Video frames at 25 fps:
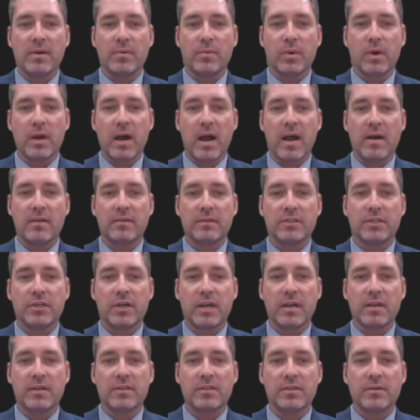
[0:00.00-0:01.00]
will have a
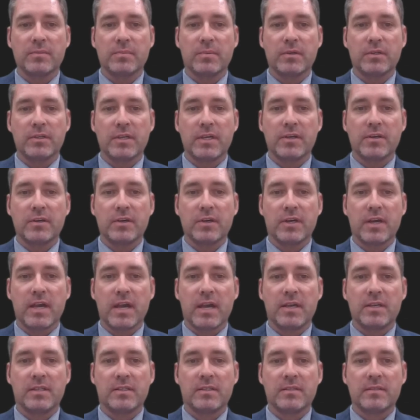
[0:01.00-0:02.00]
chance to present your
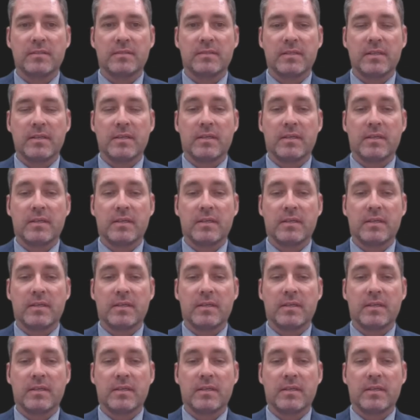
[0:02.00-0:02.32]
case.